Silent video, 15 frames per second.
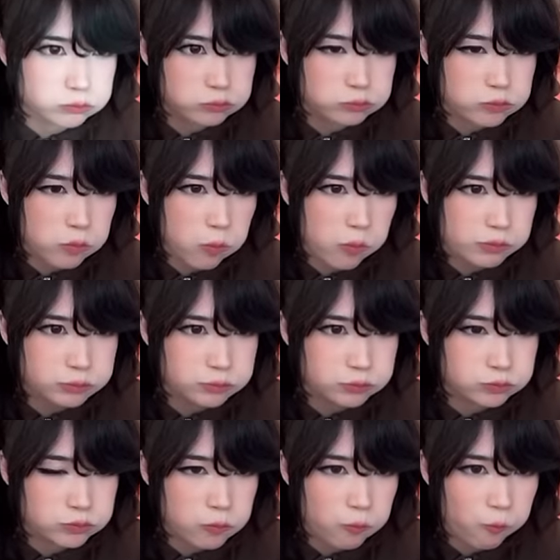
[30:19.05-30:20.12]

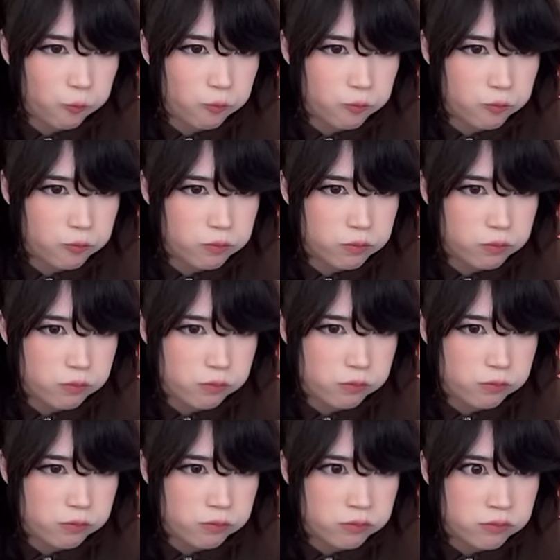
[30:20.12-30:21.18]

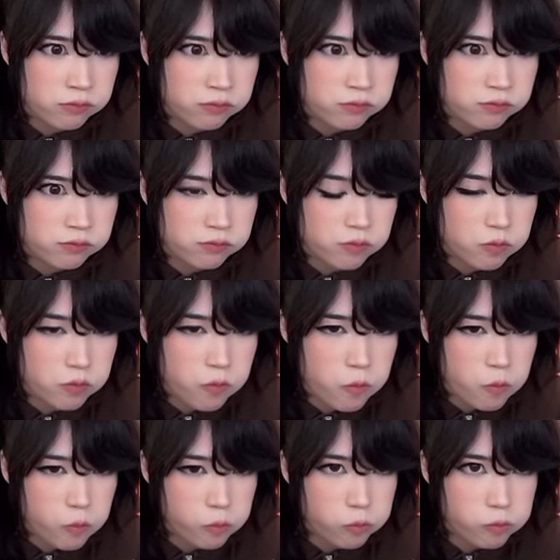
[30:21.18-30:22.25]

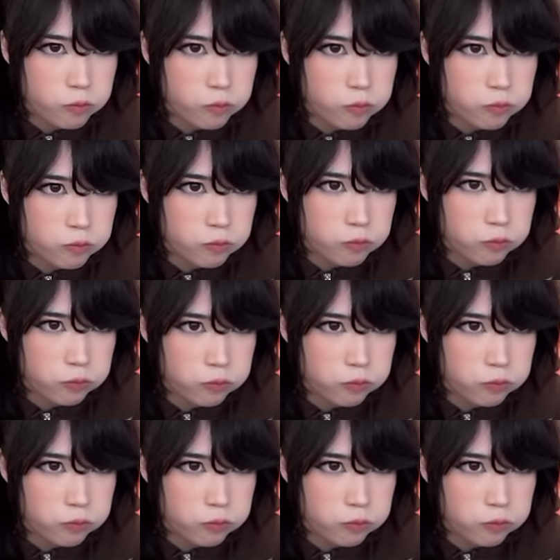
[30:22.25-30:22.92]
No one is speaking in this clip.